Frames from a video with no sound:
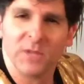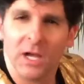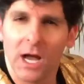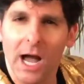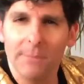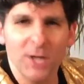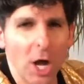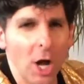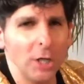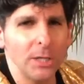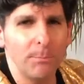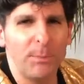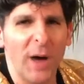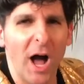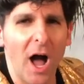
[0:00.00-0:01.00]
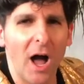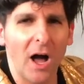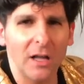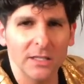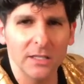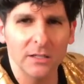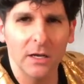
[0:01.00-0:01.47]
I'm gonna
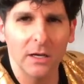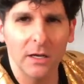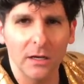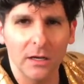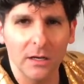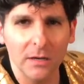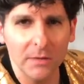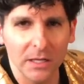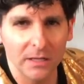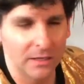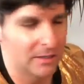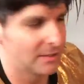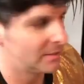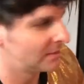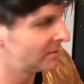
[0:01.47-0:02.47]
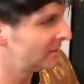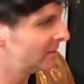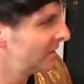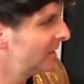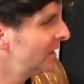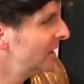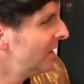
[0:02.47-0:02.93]
ball it up.
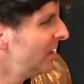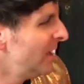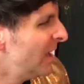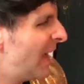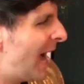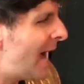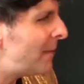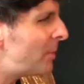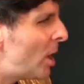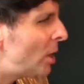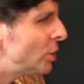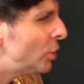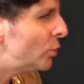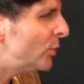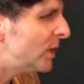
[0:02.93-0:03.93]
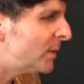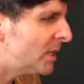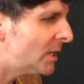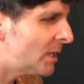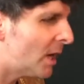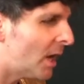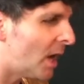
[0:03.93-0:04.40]
I'm gonna rip
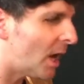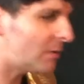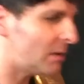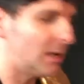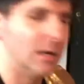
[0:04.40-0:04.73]
it up.